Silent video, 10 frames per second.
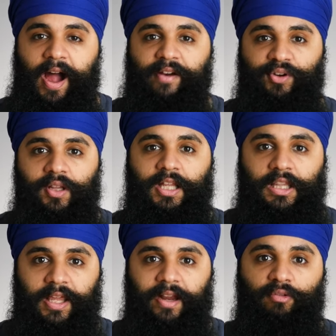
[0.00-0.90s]
I really
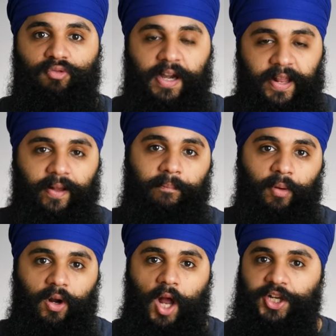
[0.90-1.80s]
think reading a
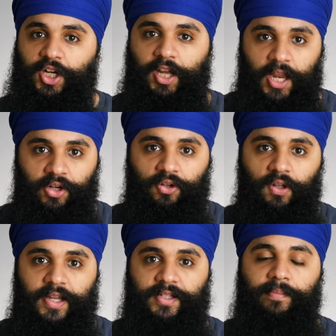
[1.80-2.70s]
book on your Kindle
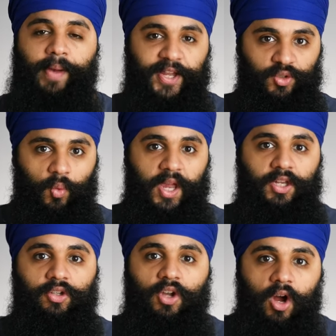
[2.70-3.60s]
is the best way
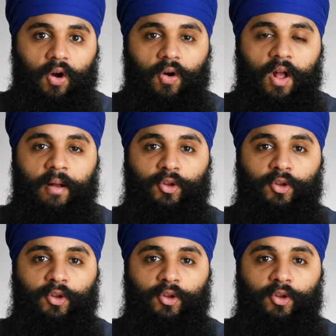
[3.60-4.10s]
to go.